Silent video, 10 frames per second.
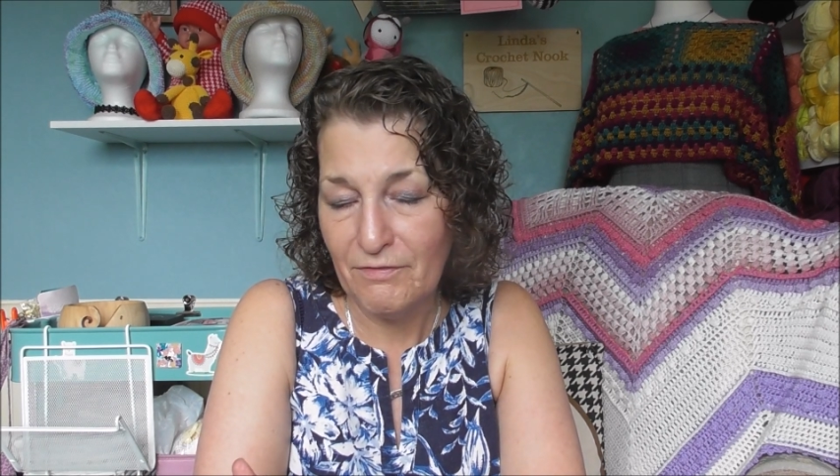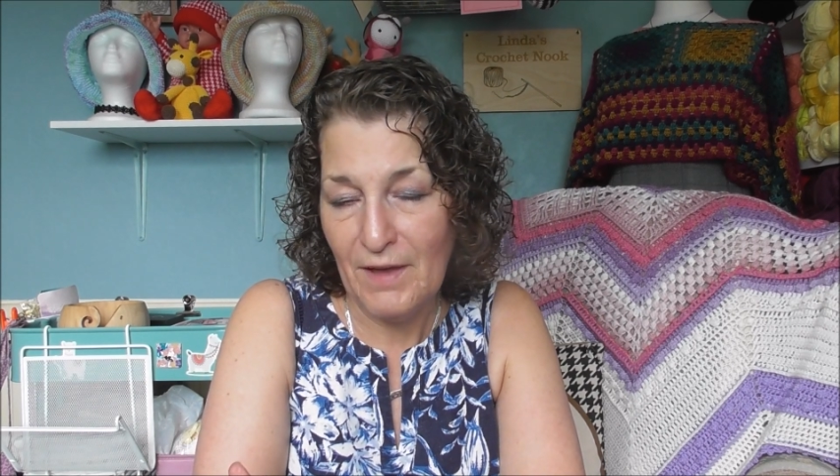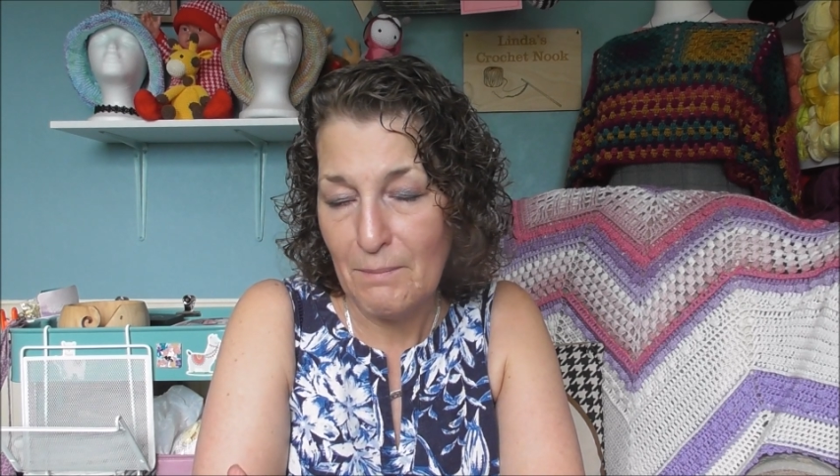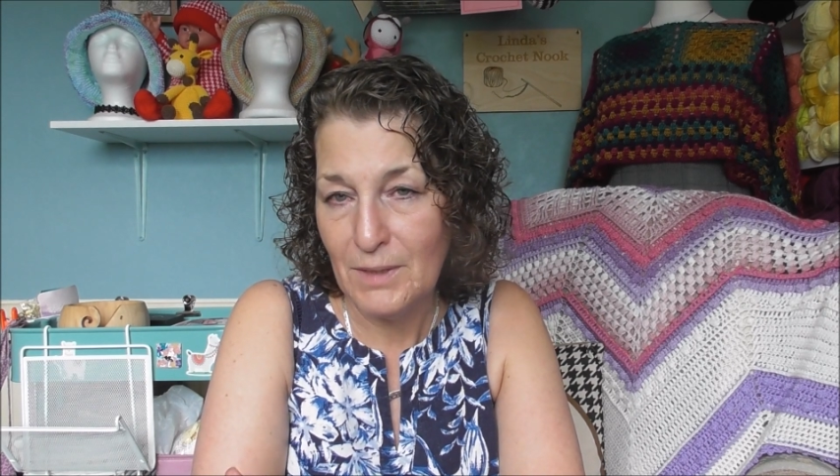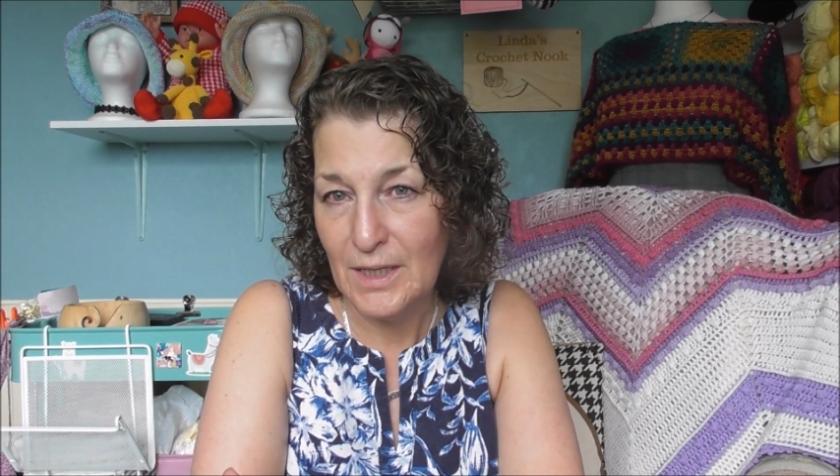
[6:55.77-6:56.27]

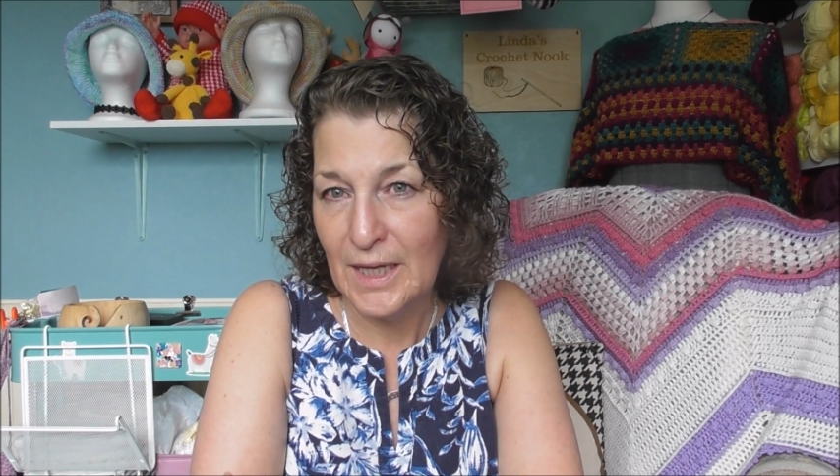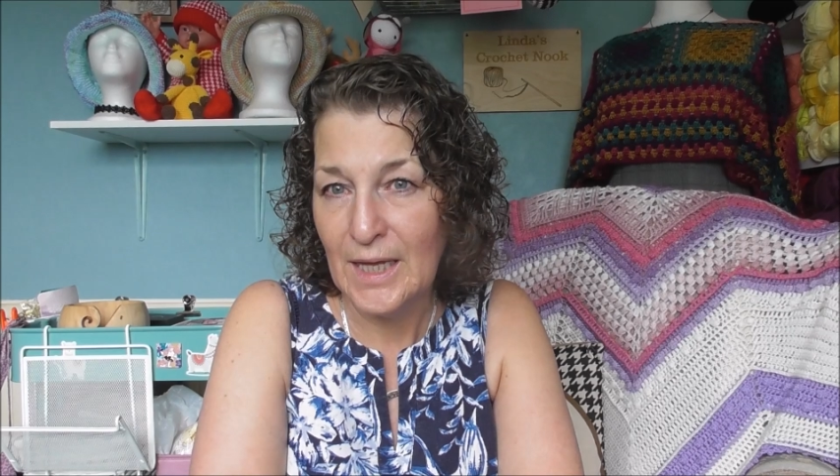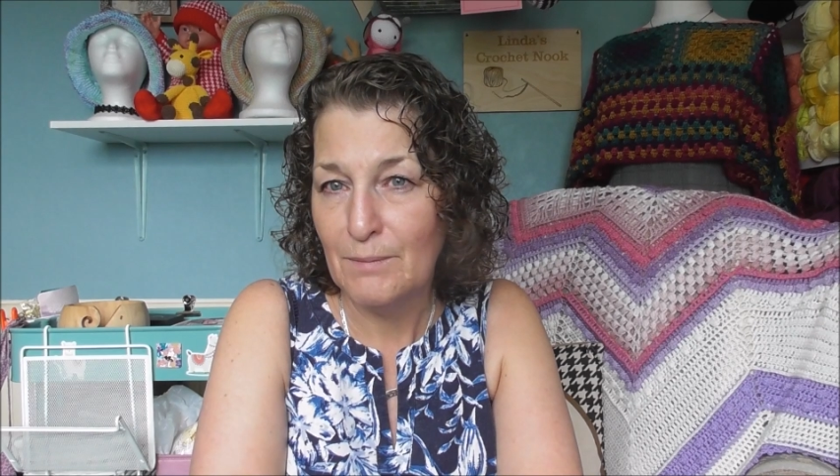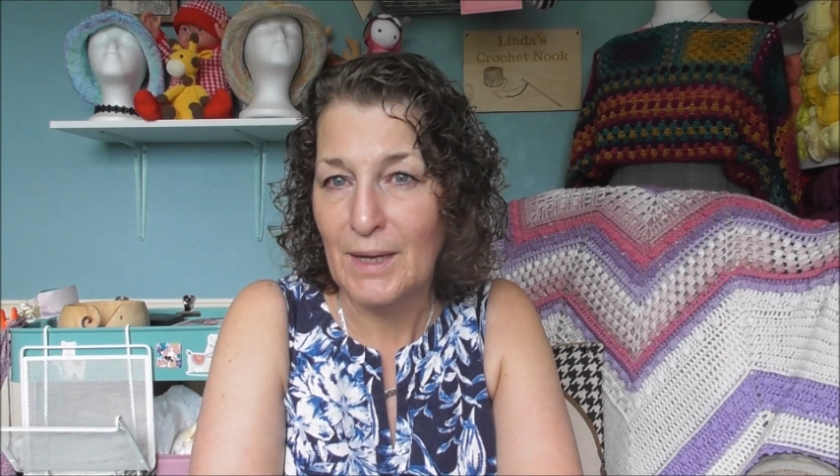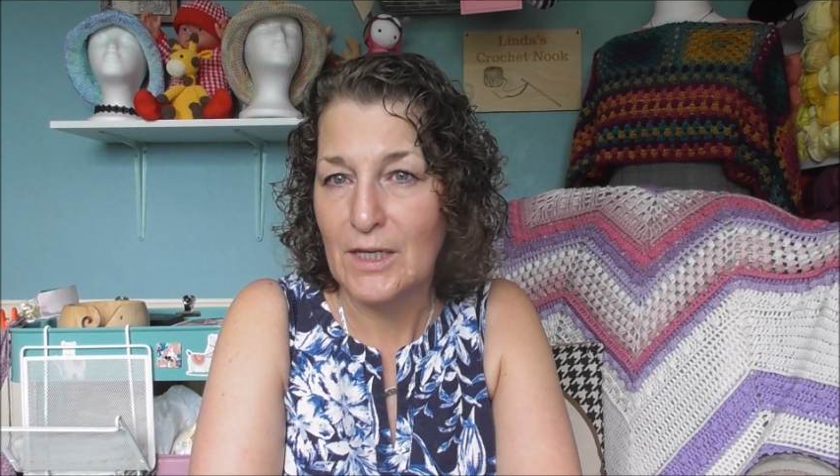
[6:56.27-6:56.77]

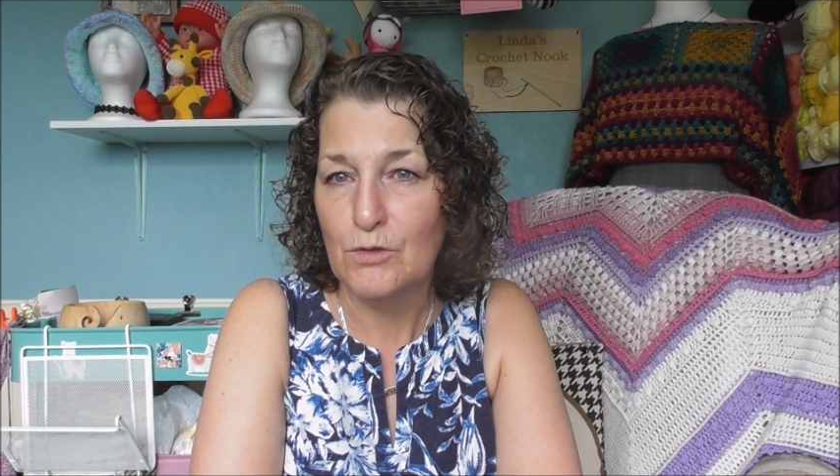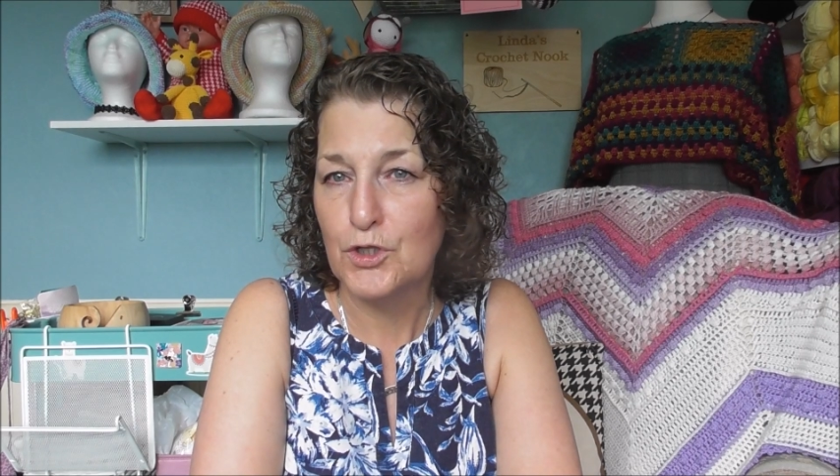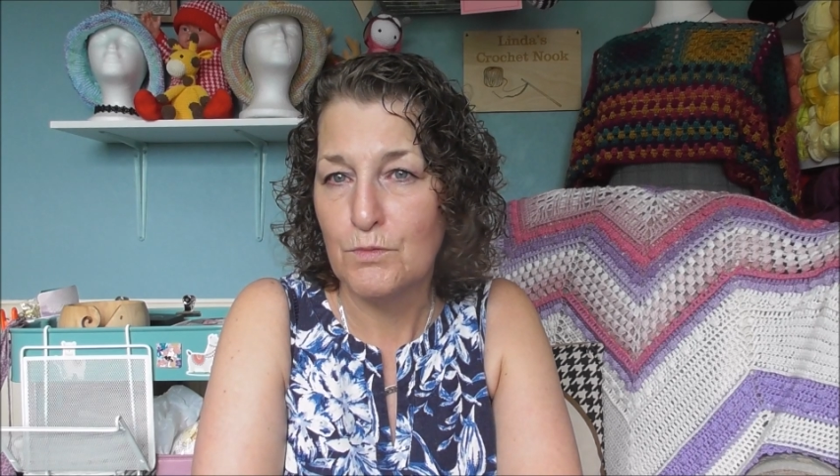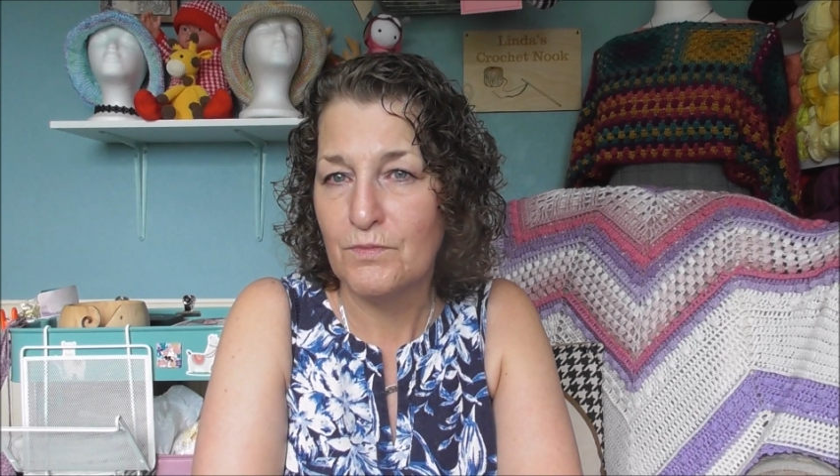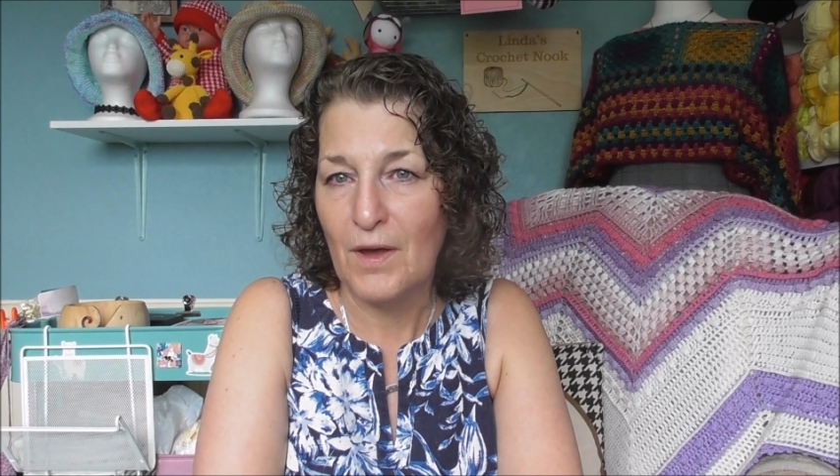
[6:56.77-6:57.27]
family my
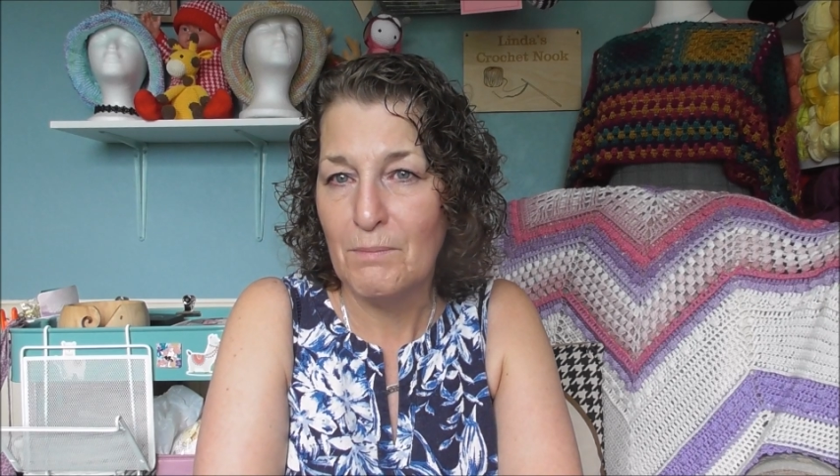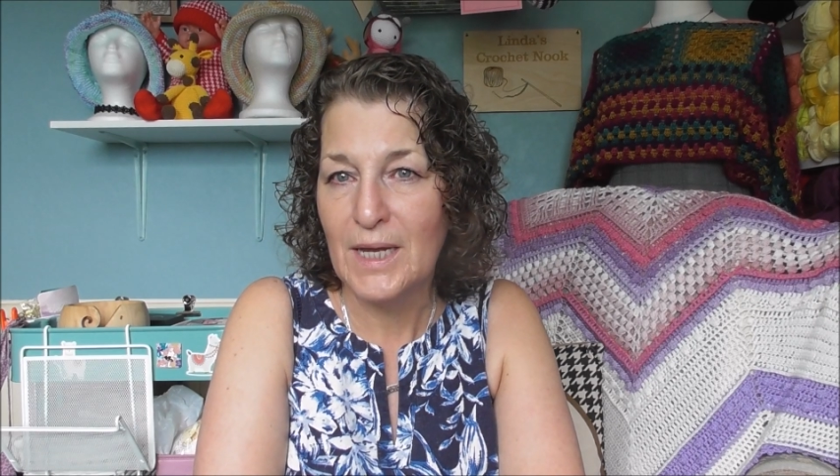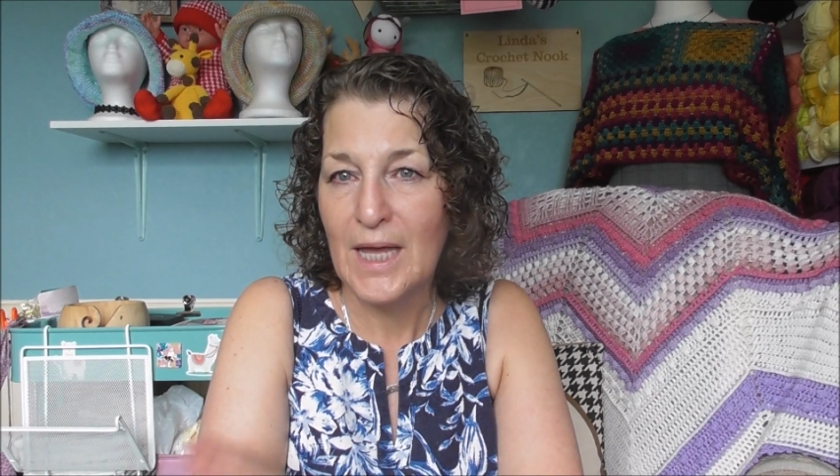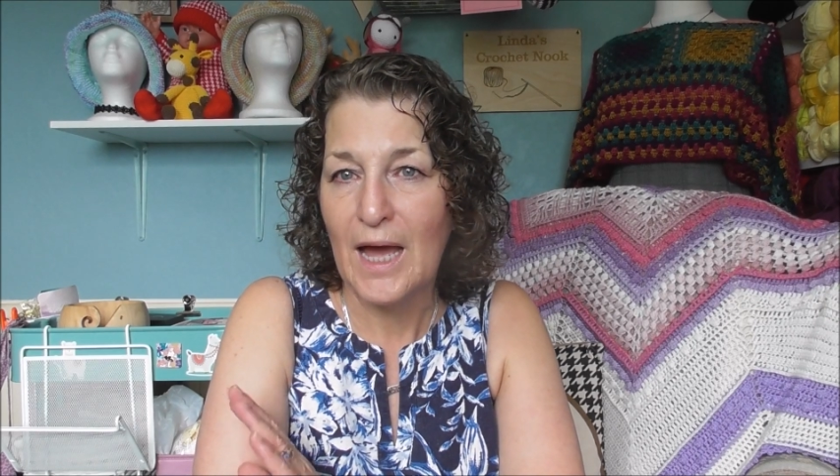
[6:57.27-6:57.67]
YouTube family